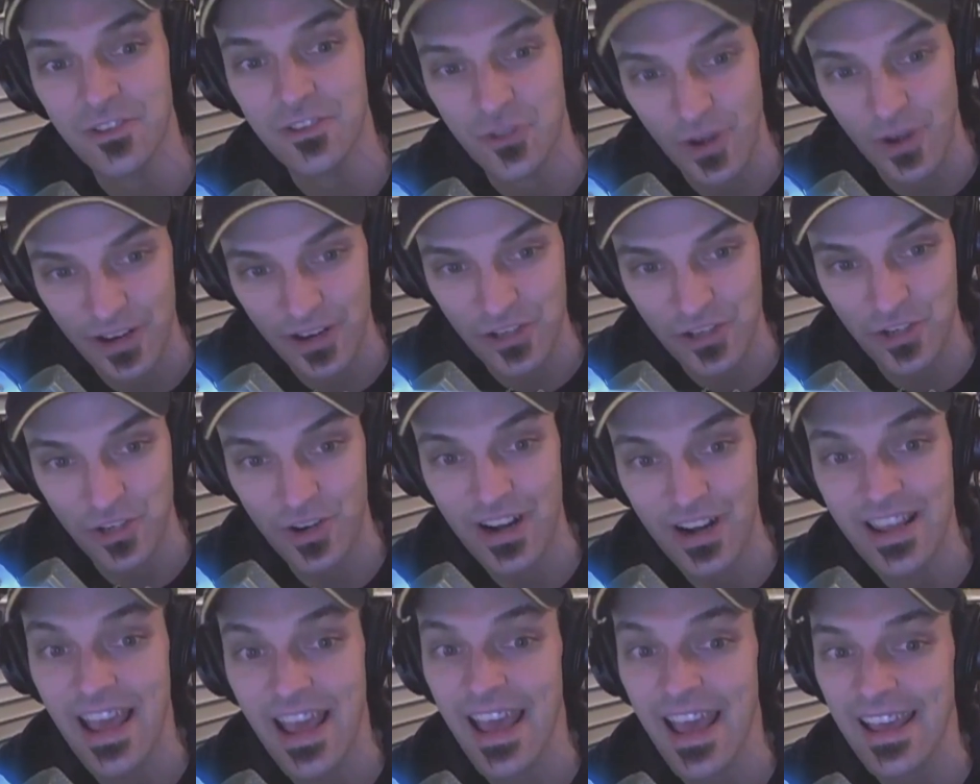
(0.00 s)

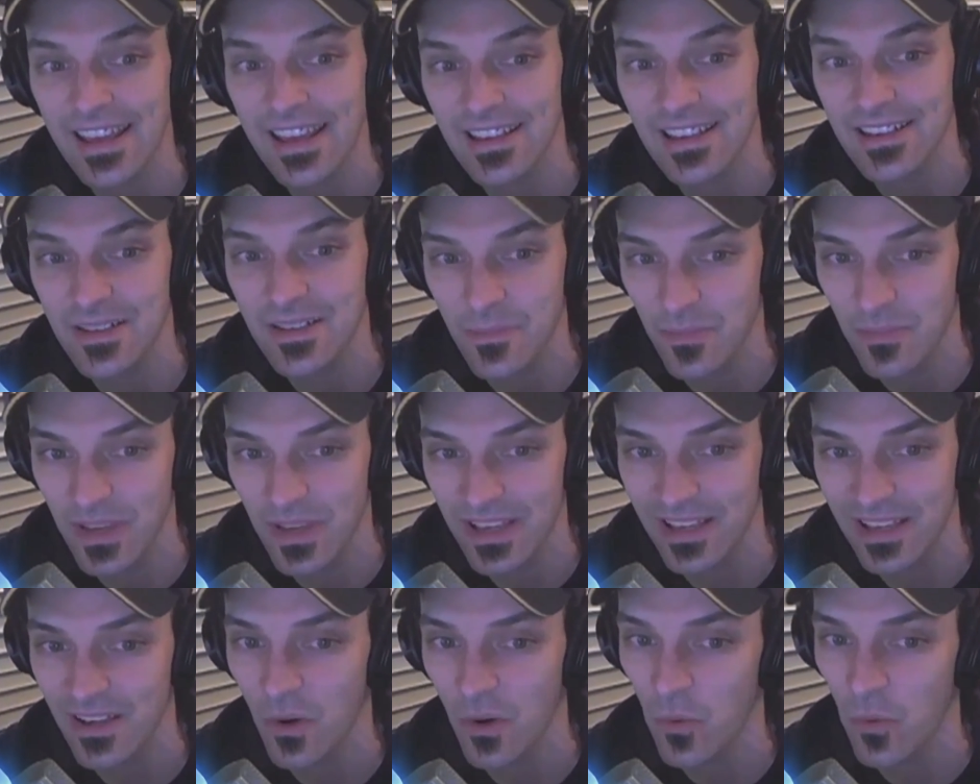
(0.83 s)
Treasury, and
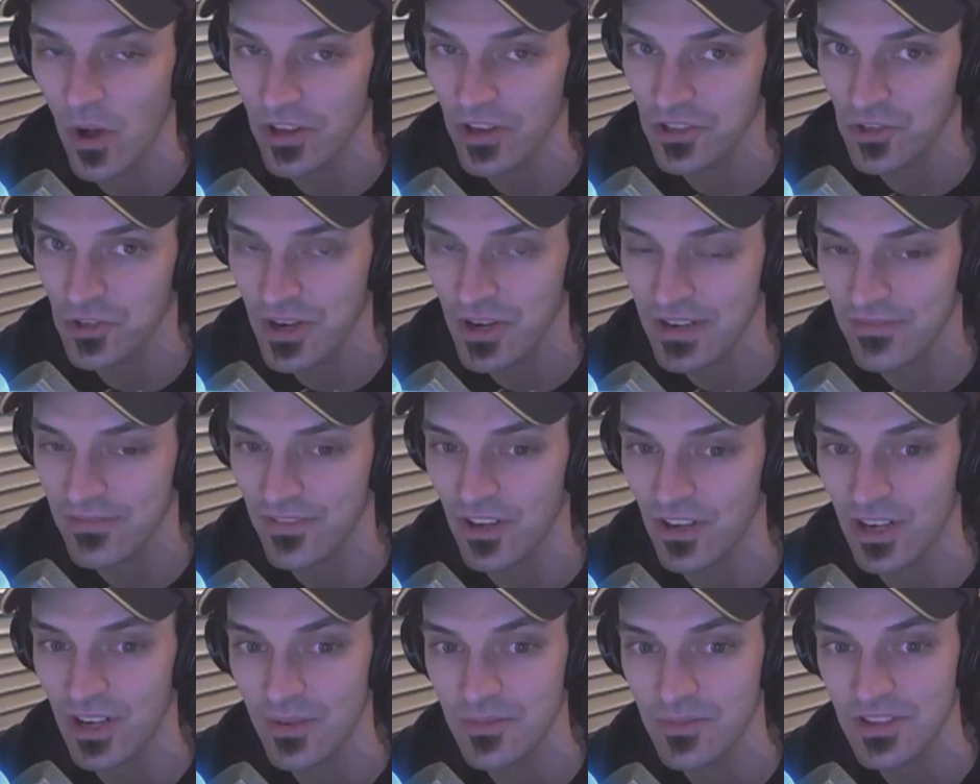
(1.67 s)
big Wall Street
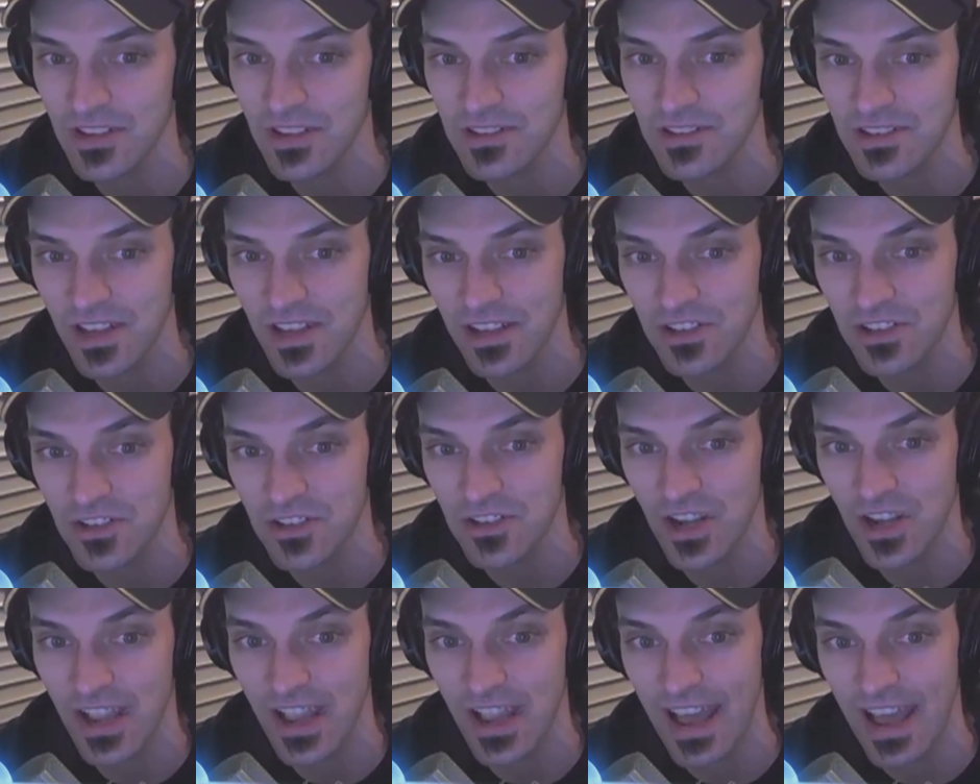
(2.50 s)
firms such
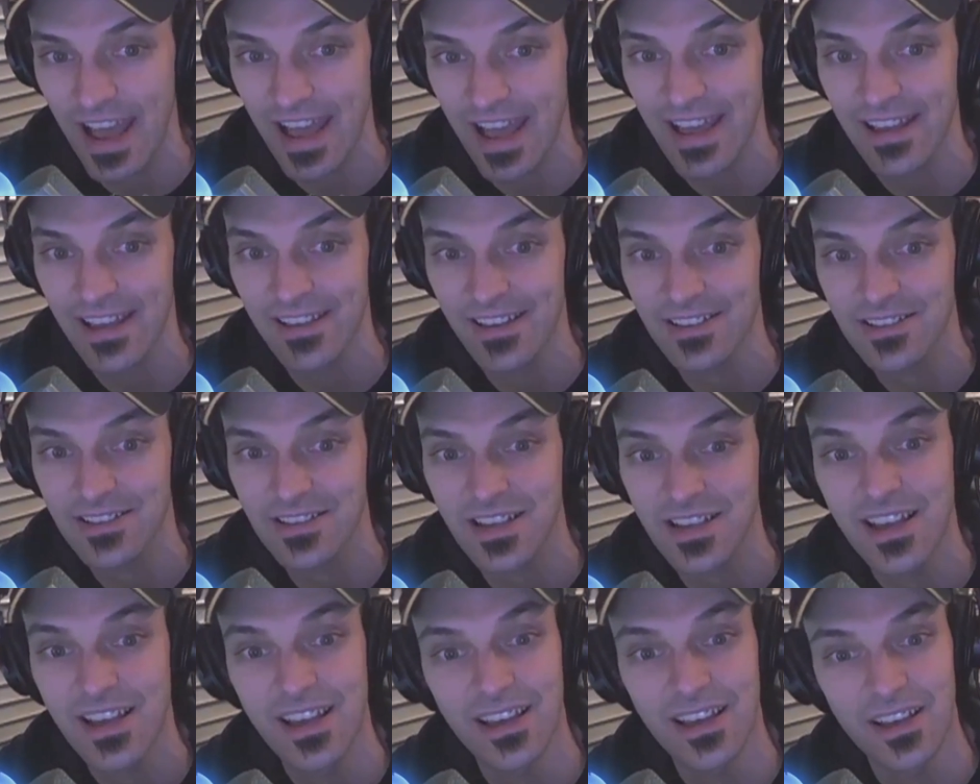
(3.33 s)
as